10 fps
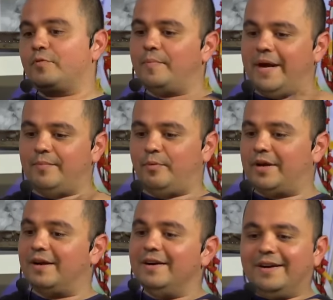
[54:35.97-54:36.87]
we might
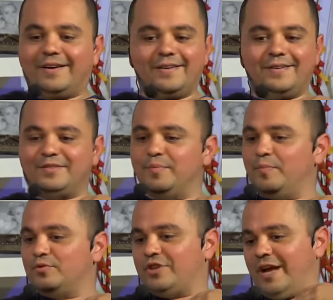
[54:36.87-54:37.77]
bring a uh, some
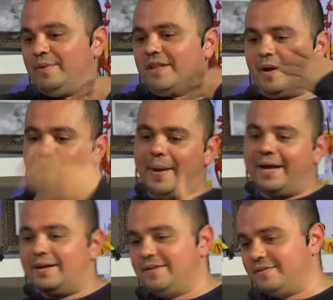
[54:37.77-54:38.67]
people jamming like a
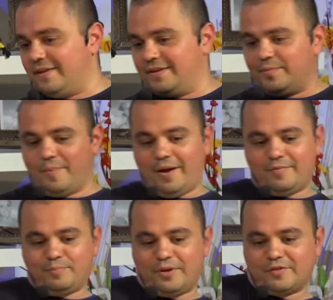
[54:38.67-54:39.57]
band, and then we might
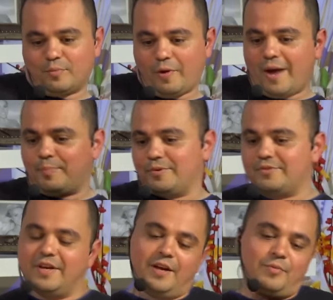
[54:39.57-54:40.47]
have bring some
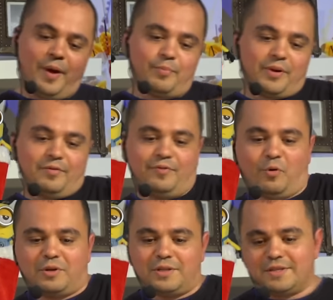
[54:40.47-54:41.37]
rappers, and we might bring a
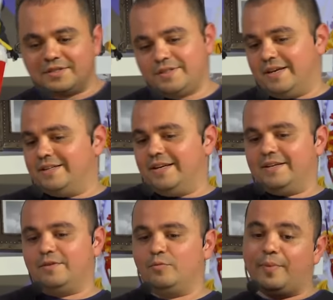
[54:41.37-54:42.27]
vocalist, and
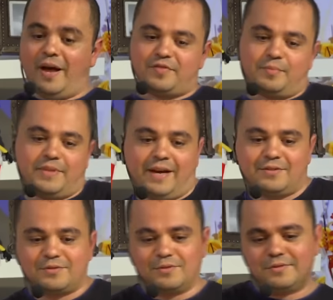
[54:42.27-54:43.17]
then we might have some
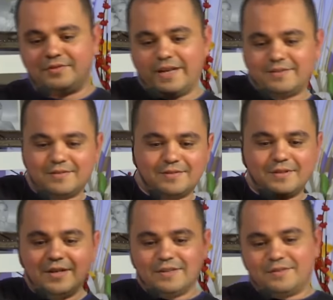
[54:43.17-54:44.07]
dancers dancing
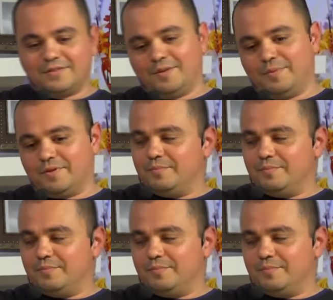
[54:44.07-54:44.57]
to some of the